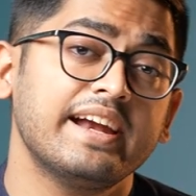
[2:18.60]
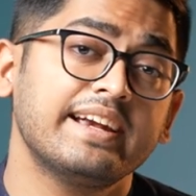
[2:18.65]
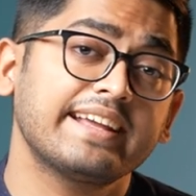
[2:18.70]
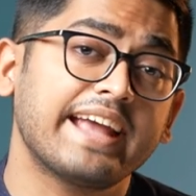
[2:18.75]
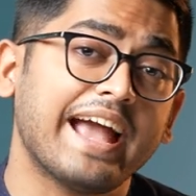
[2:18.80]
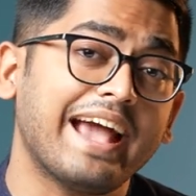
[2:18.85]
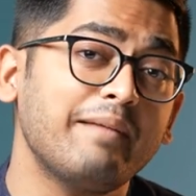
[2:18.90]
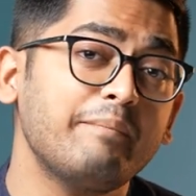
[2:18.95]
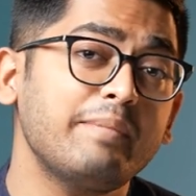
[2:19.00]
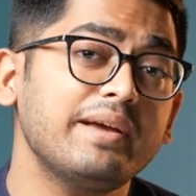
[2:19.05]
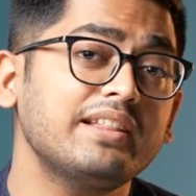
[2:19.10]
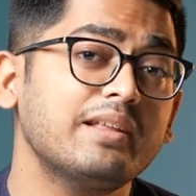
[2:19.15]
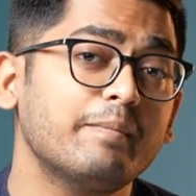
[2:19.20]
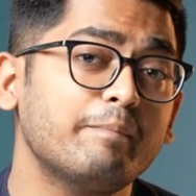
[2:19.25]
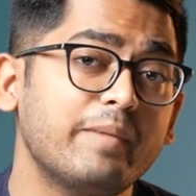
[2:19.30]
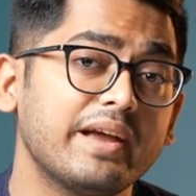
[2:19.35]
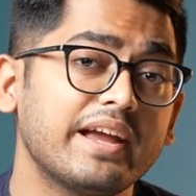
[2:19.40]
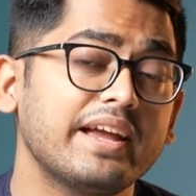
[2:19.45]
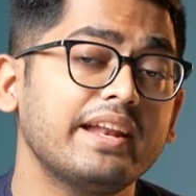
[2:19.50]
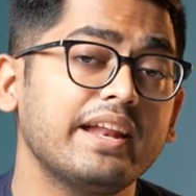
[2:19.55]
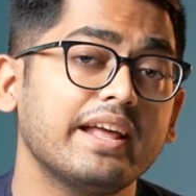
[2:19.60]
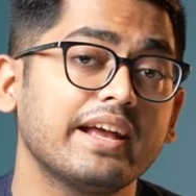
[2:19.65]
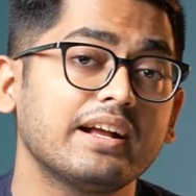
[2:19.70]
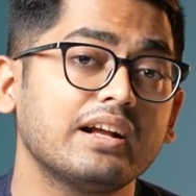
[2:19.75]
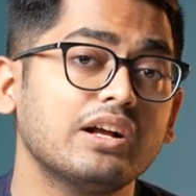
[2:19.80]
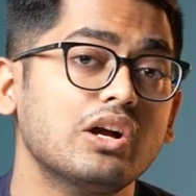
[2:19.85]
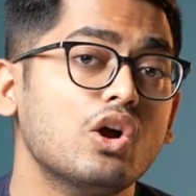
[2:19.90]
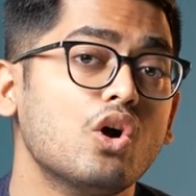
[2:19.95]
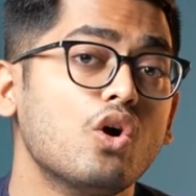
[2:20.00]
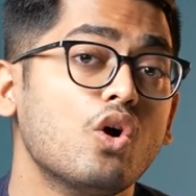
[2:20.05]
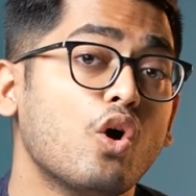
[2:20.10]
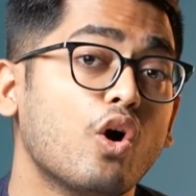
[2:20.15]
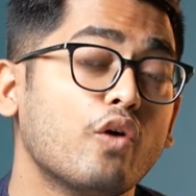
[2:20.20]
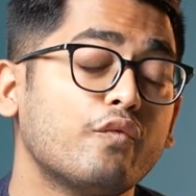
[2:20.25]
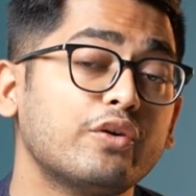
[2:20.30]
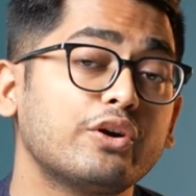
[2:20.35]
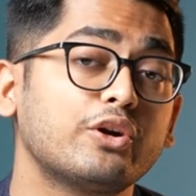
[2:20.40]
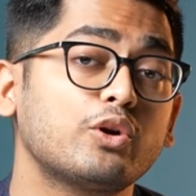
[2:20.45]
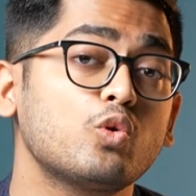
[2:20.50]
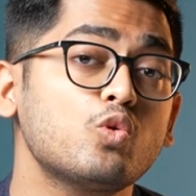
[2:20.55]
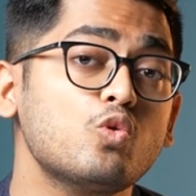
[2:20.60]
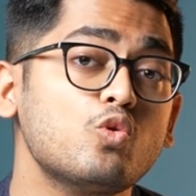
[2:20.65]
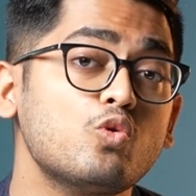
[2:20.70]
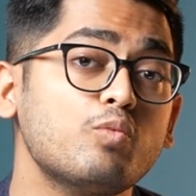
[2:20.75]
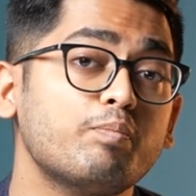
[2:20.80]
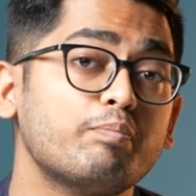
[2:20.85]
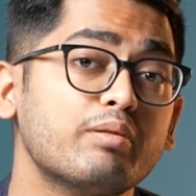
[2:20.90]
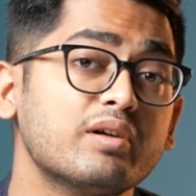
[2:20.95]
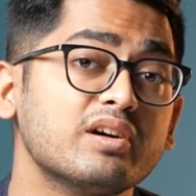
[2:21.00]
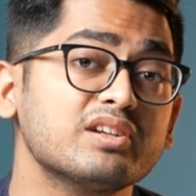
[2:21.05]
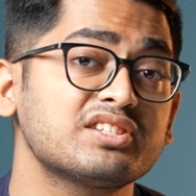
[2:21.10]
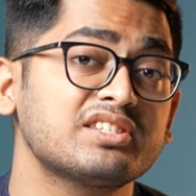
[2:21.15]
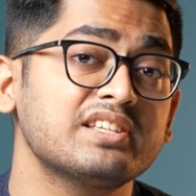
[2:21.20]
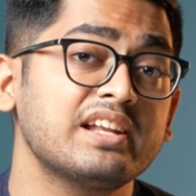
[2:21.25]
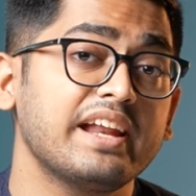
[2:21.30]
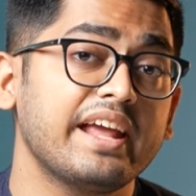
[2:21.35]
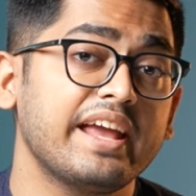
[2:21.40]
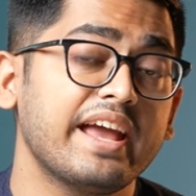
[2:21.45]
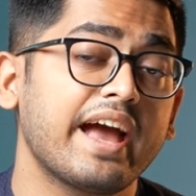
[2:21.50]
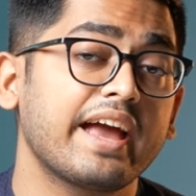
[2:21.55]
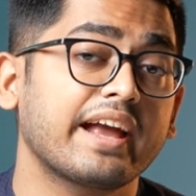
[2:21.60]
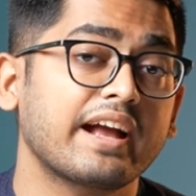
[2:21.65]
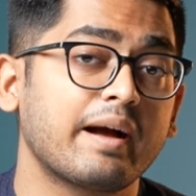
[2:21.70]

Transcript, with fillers: it can be the beginning of a true personal AI